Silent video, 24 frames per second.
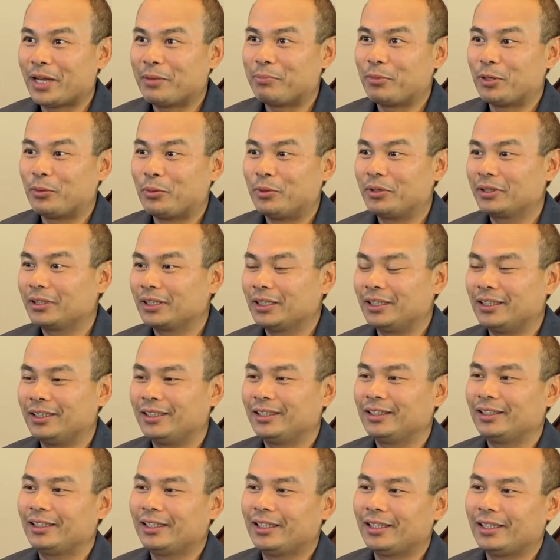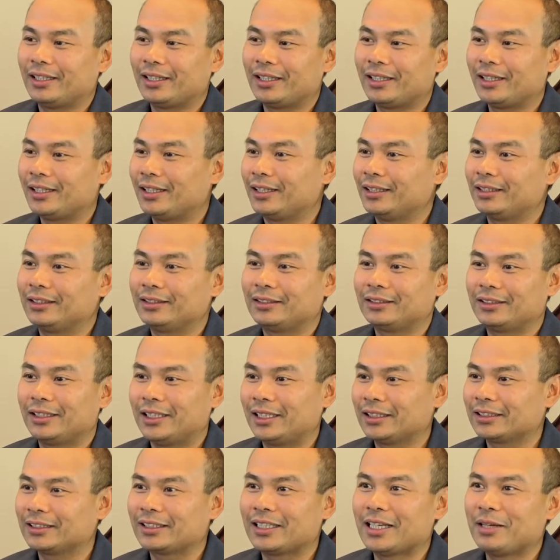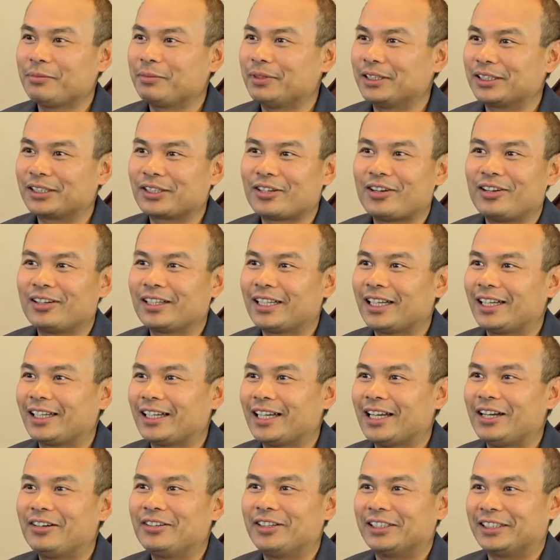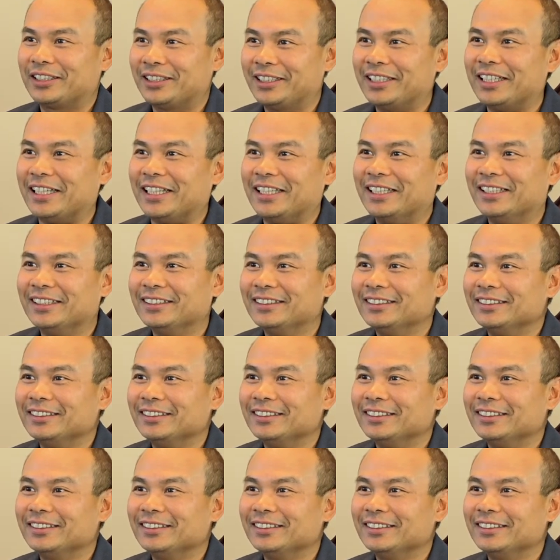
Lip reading: paperwork, and then next step is contact our attorney.